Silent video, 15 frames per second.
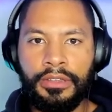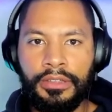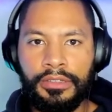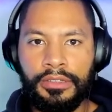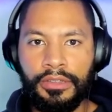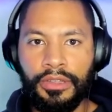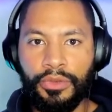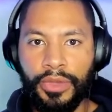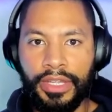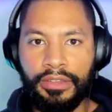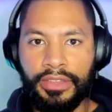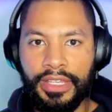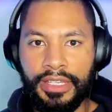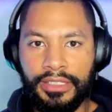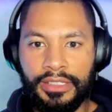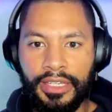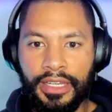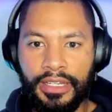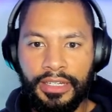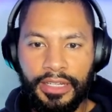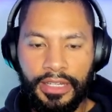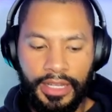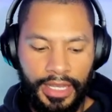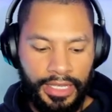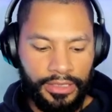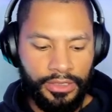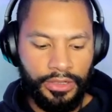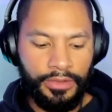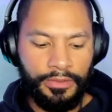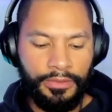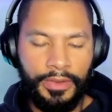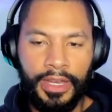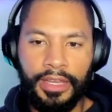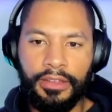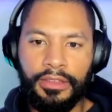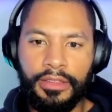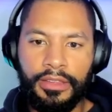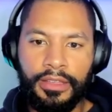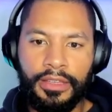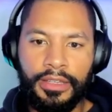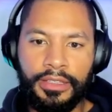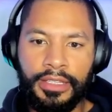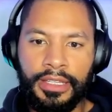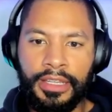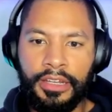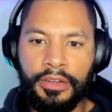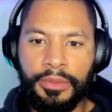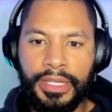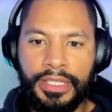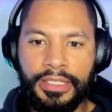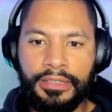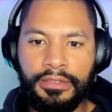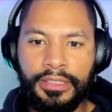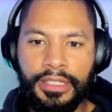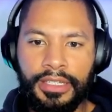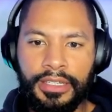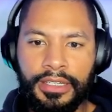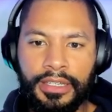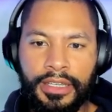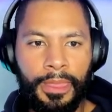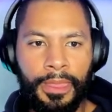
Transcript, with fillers: so the greater than sign, a certain file. And that'll be tilde